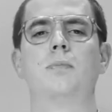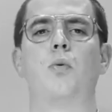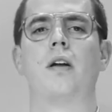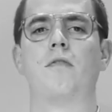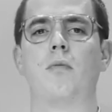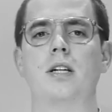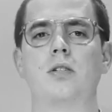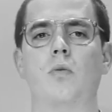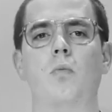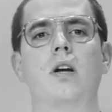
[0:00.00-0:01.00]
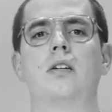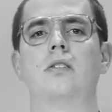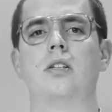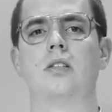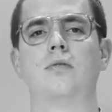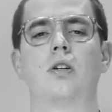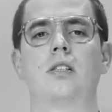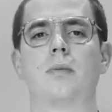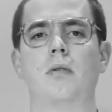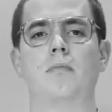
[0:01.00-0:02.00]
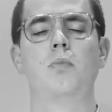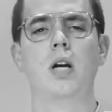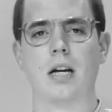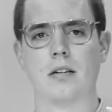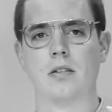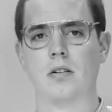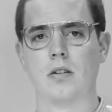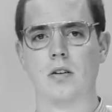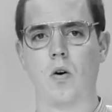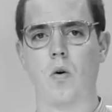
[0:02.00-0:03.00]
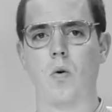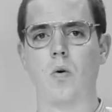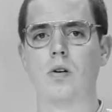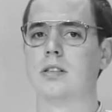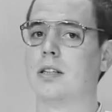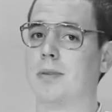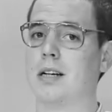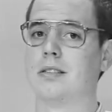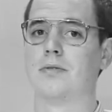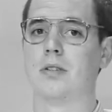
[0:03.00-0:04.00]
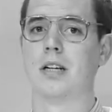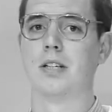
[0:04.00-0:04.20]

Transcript: information when one considers, for example, breeding, or setting policy for a nation.